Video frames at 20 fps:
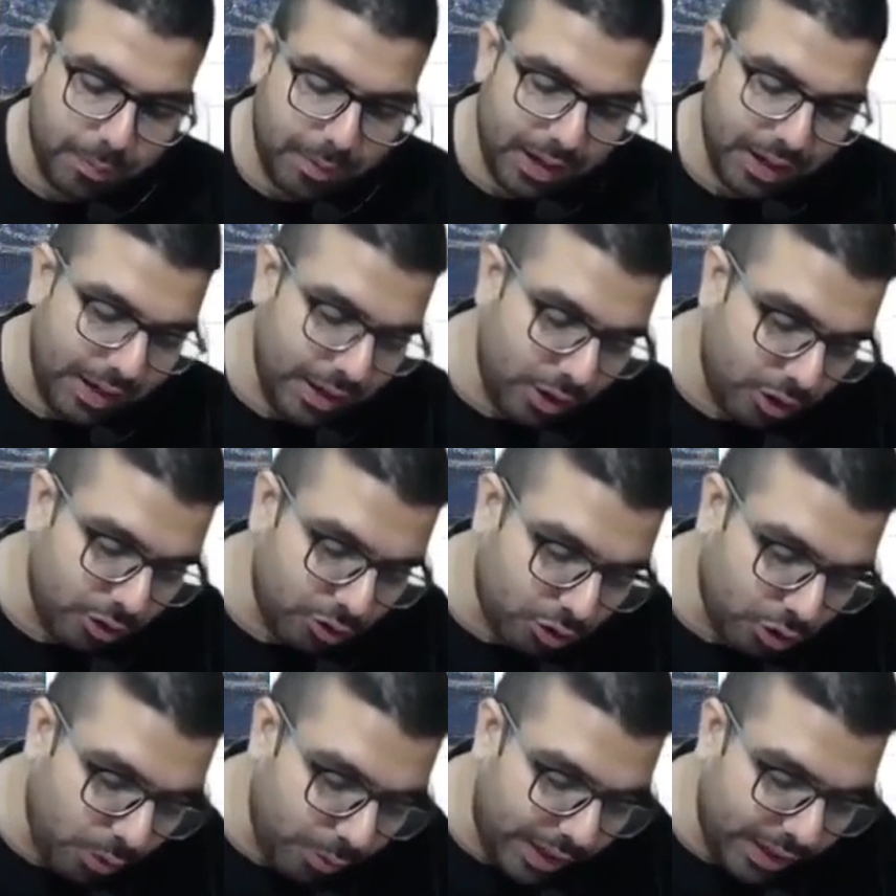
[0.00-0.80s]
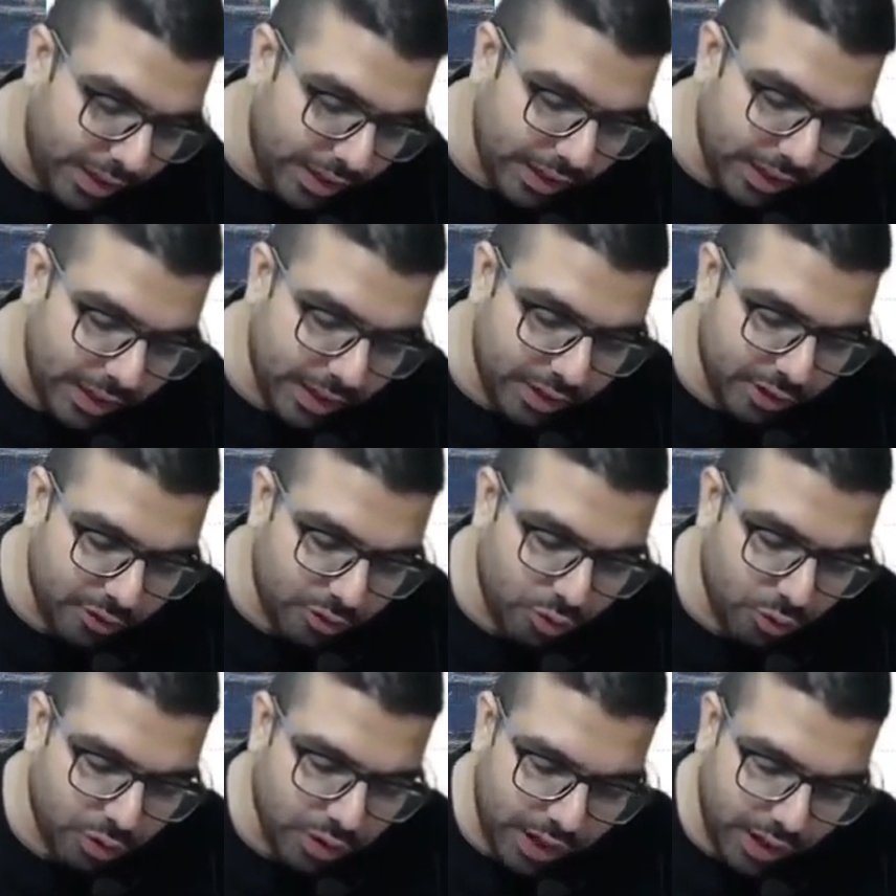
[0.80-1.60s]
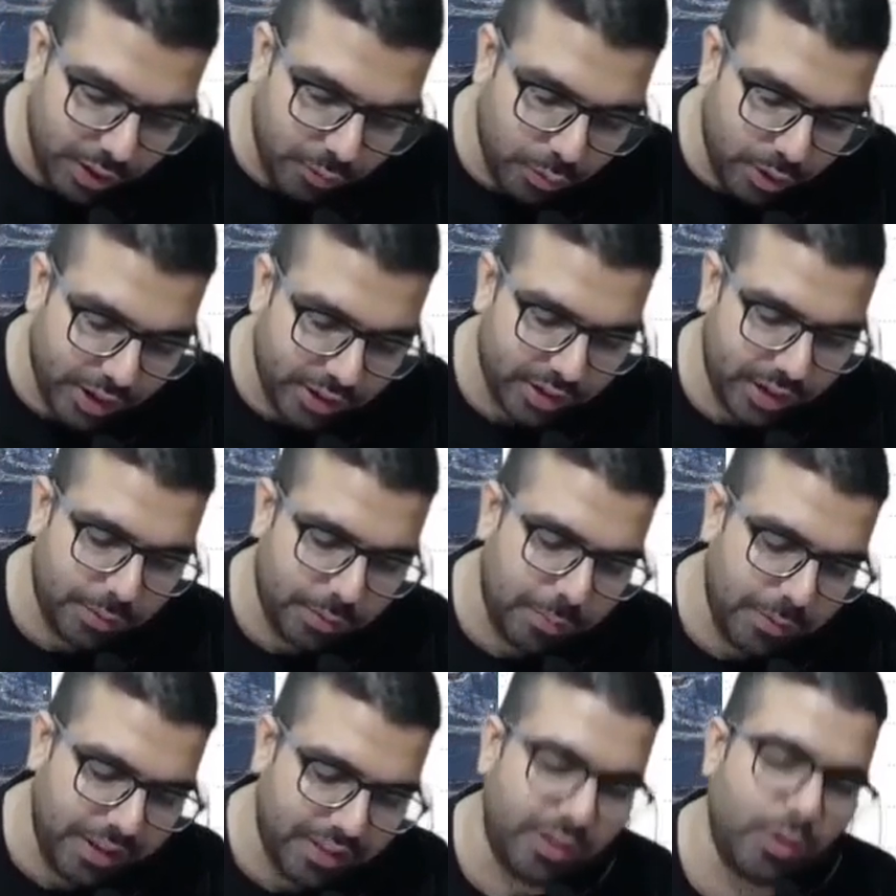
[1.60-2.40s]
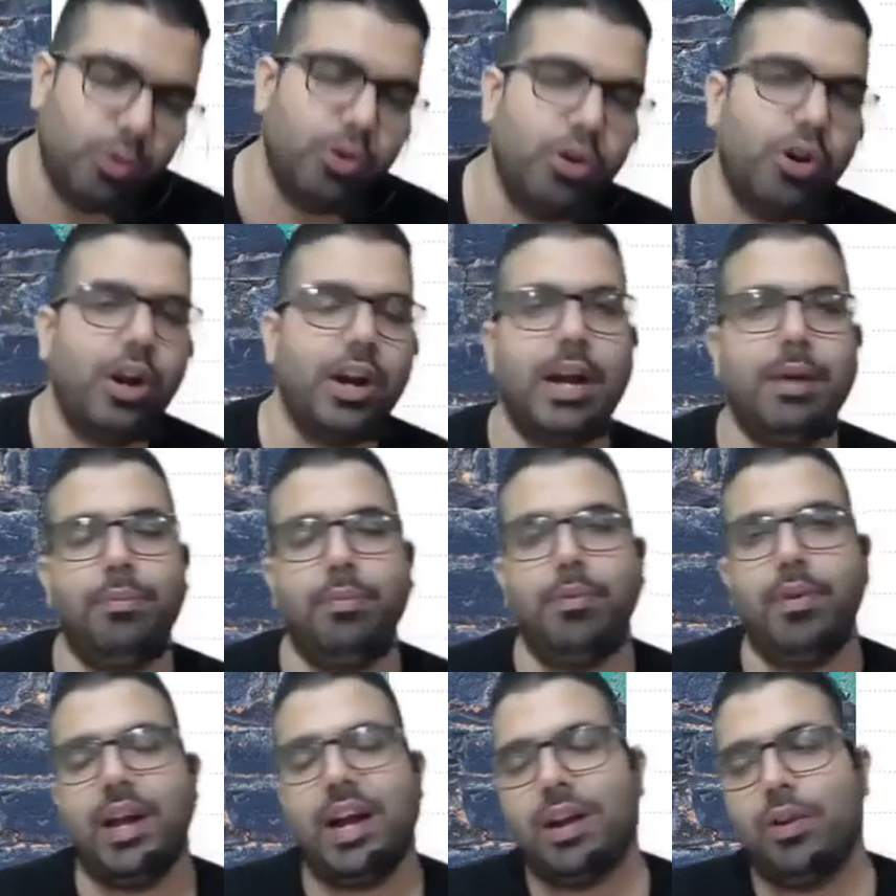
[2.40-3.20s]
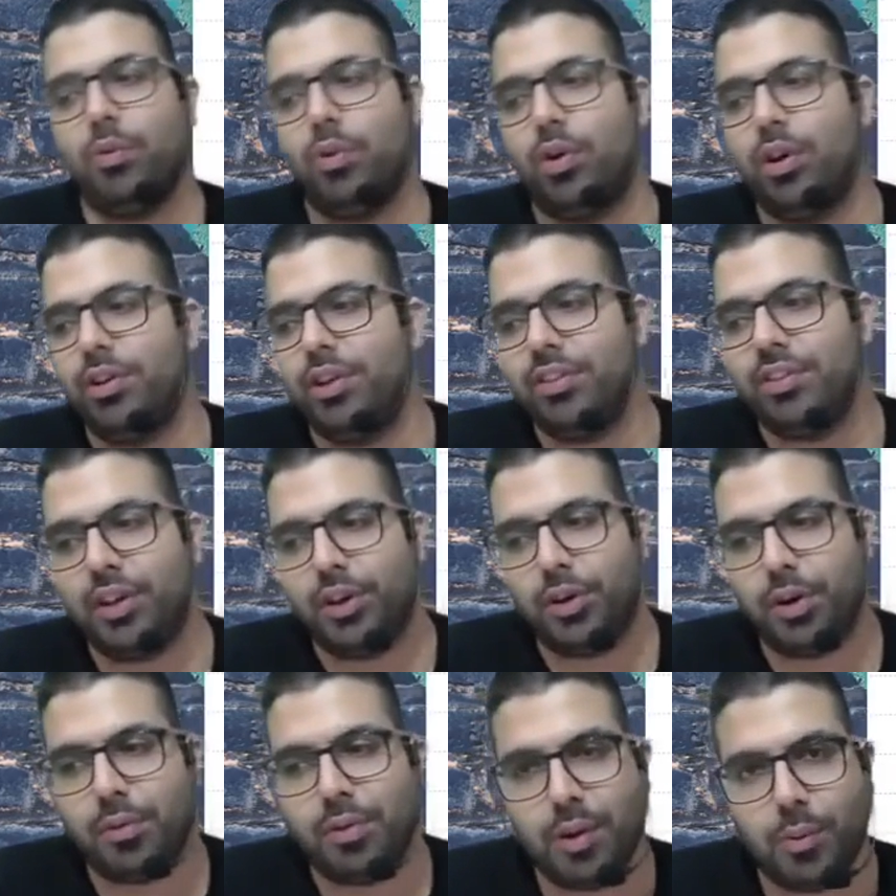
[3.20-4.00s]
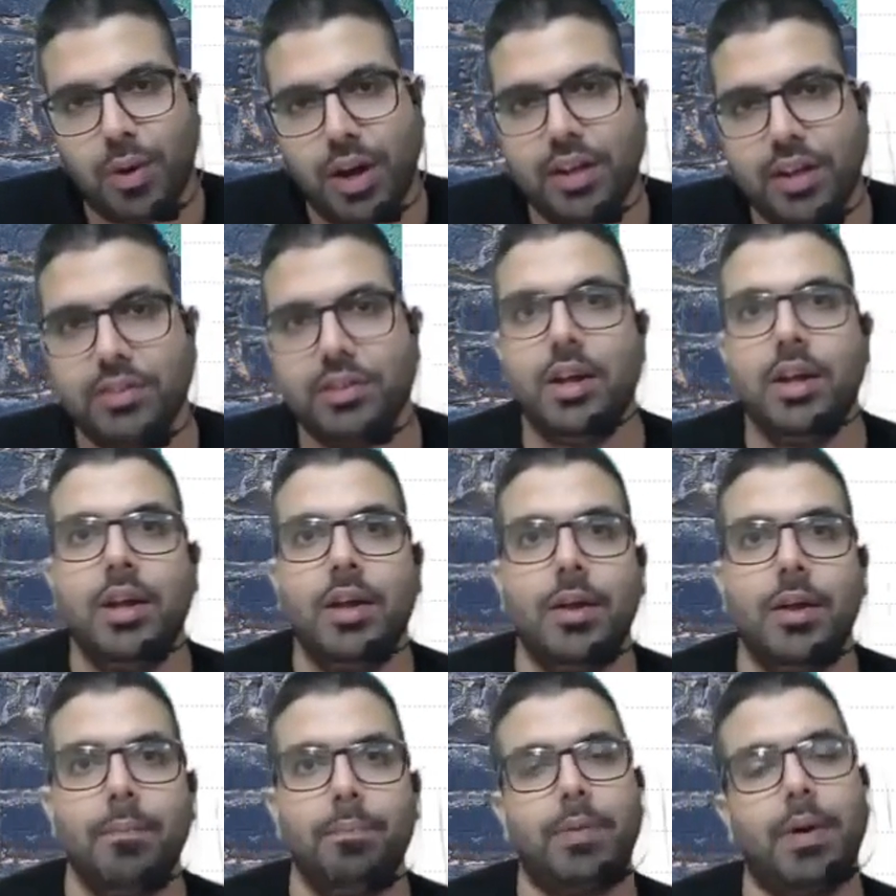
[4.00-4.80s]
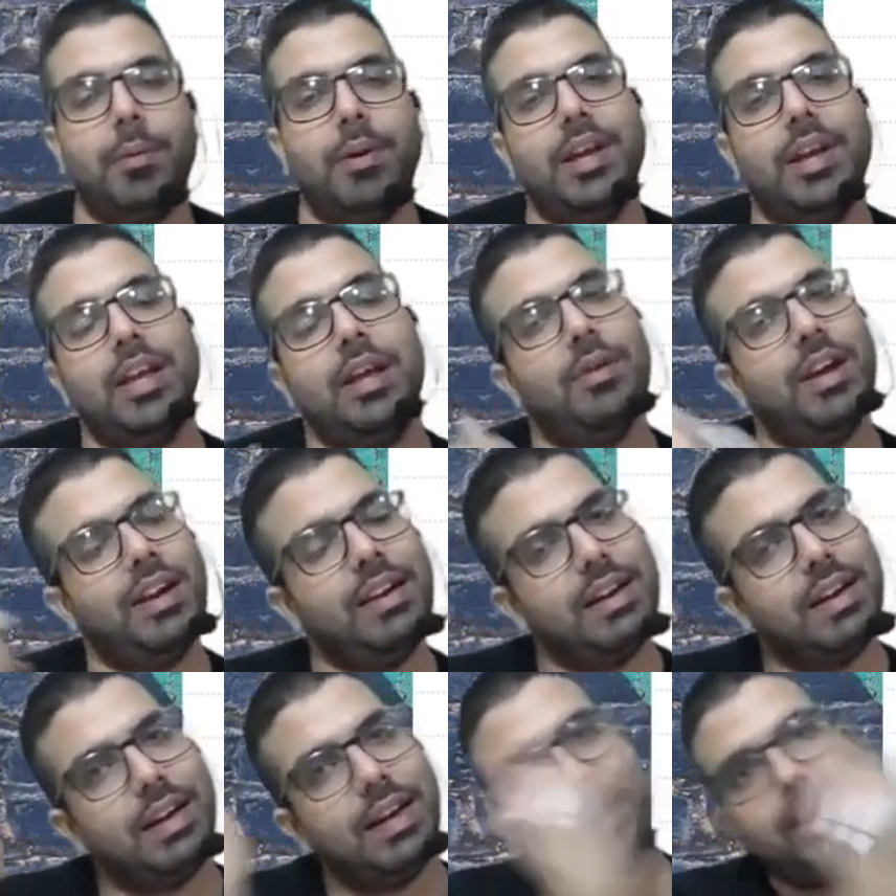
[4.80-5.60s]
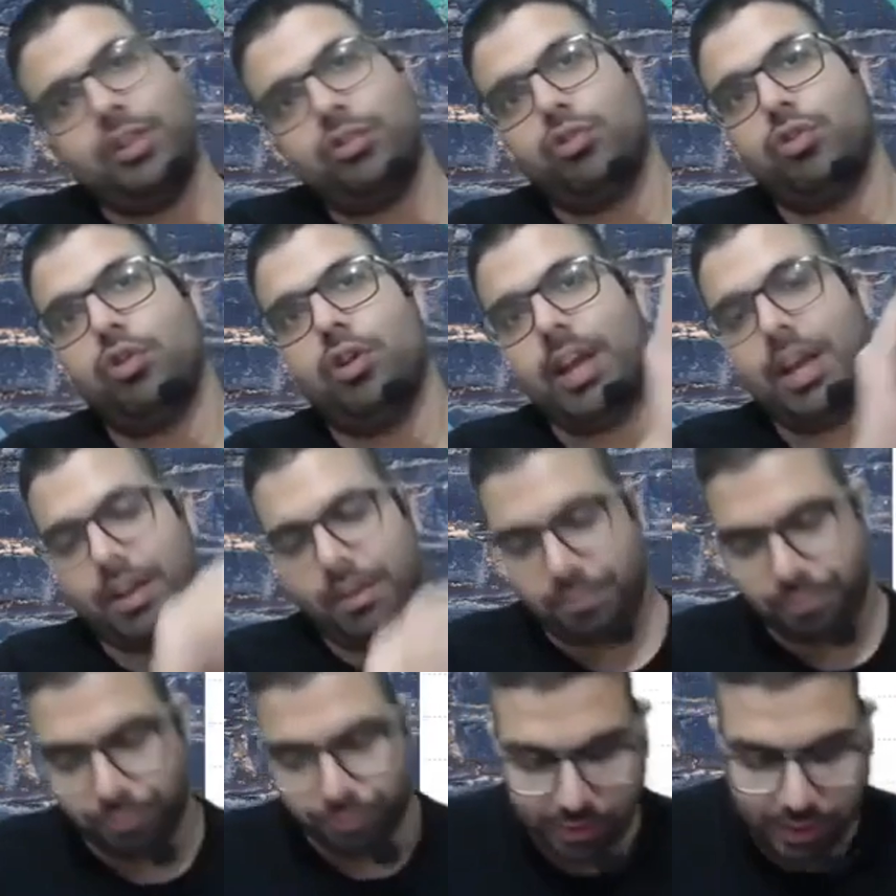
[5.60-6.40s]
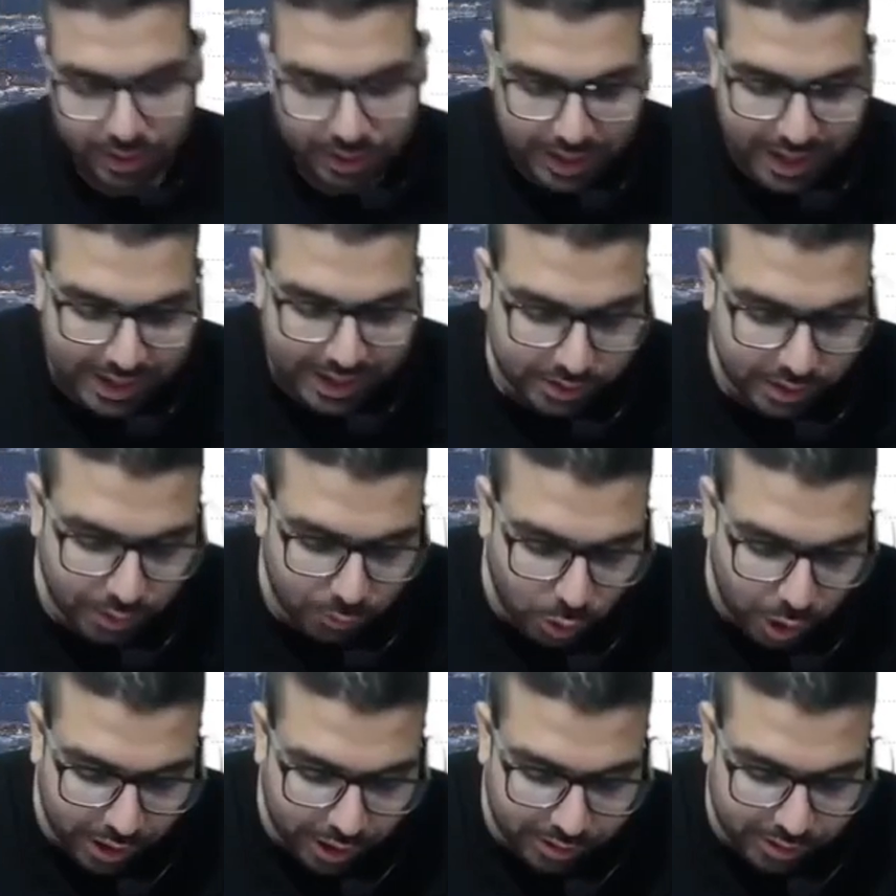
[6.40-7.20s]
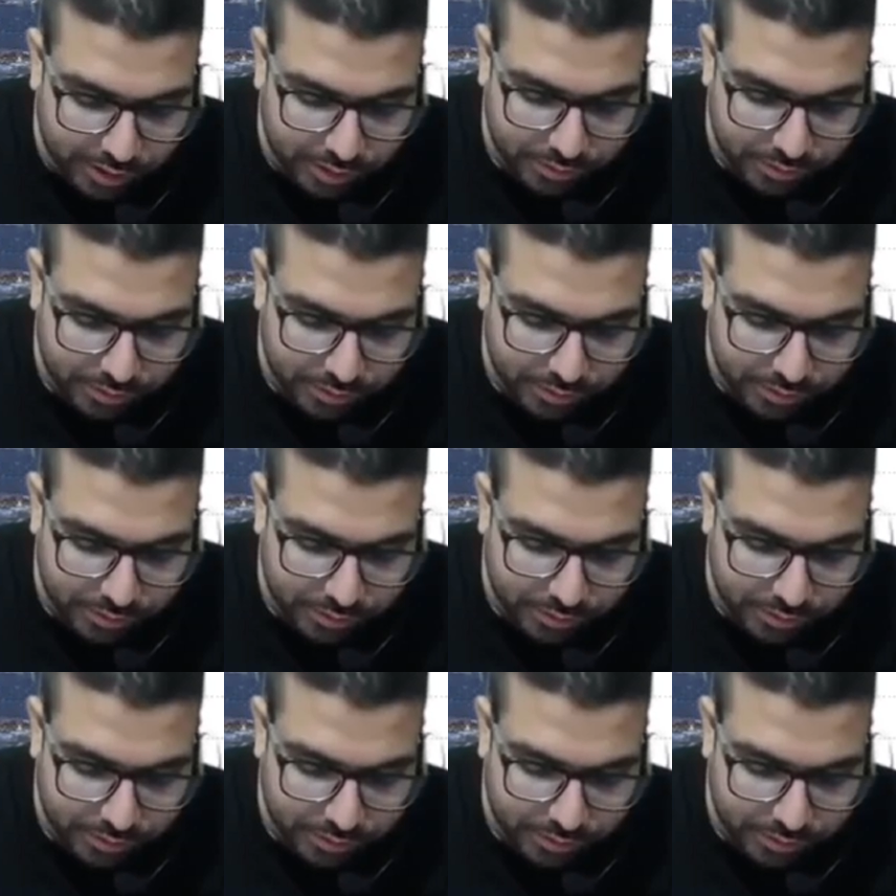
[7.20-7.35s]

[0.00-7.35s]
he also went ahead and issued the invoice. It means he would not have, uh, on receipt of advance, Baba, he went ahead and issued a tax invoice.